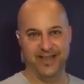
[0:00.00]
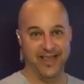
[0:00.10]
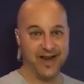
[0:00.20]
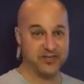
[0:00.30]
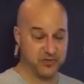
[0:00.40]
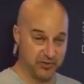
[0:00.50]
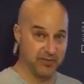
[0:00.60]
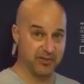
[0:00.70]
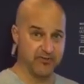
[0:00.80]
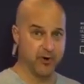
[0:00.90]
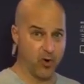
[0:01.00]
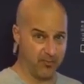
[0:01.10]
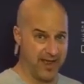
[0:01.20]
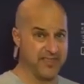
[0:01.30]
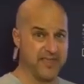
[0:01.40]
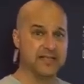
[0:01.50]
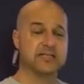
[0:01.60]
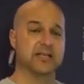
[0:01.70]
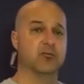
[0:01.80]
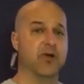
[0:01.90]
And I truly believe in Orbi. I think it's
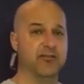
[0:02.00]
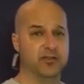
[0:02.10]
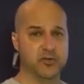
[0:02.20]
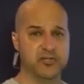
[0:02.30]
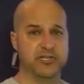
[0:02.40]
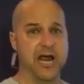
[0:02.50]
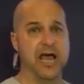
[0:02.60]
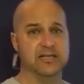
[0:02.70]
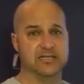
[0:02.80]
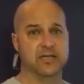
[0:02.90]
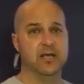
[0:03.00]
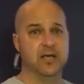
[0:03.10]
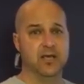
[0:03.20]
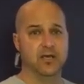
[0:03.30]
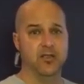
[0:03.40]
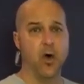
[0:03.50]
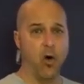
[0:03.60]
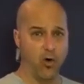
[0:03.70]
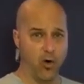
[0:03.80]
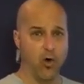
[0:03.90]
going to revolutionize the
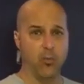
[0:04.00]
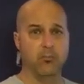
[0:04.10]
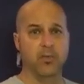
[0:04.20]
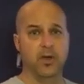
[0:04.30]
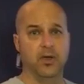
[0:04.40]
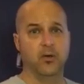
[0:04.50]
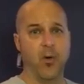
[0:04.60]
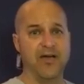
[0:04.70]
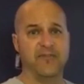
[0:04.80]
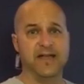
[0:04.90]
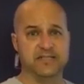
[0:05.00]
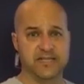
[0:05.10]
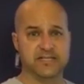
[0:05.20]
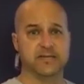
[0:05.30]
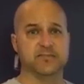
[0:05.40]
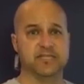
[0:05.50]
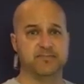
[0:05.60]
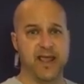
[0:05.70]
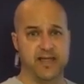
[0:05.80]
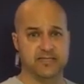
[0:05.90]
whole home Wi-Fi system
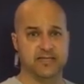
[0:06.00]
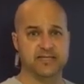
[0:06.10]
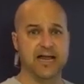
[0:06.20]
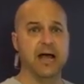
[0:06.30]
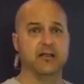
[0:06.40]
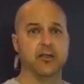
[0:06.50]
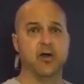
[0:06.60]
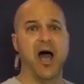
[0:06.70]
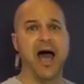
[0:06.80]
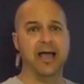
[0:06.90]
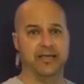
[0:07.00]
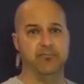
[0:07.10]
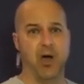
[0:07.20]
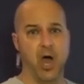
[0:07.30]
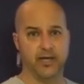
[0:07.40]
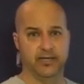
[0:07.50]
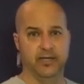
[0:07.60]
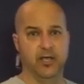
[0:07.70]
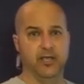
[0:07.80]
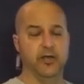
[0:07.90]
space. It's not a little hockey puck.
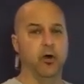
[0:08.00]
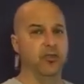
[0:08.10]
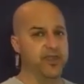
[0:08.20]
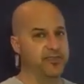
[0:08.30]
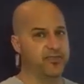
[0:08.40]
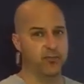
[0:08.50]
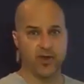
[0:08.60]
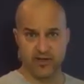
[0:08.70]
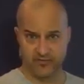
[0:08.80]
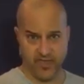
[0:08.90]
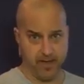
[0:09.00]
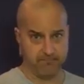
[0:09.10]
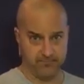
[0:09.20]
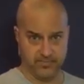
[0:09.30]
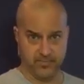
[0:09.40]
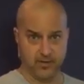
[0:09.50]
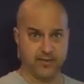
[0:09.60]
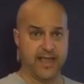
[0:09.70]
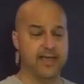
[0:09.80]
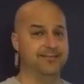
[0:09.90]
You don't need 3 of them,
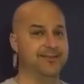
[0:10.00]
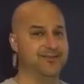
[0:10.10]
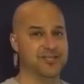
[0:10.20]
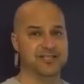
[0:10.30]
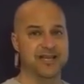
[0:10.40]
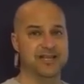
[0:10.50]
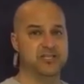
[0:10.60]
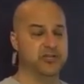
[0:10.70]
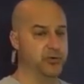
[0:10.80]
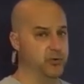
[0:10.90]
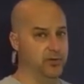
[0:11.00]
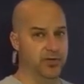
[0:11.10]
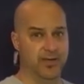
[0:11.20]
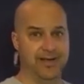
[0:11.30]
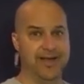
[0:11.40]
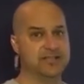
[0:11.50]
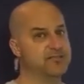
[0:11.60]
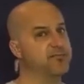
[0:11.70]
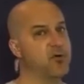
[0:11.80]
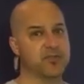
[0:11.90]
okay? You just need 2, and that's
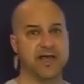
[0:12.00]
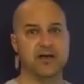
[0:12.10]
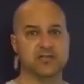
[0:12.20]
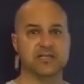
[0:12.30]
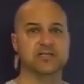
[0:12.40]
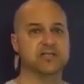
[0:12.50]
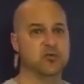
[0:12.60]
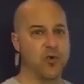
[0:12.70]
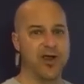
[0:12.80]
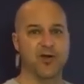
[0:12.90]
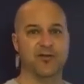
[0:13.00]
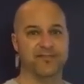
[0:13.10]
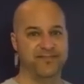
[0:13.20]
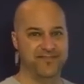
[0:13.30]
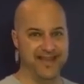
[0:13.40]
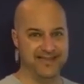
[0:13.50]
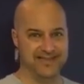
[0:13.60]
4,000 square feet.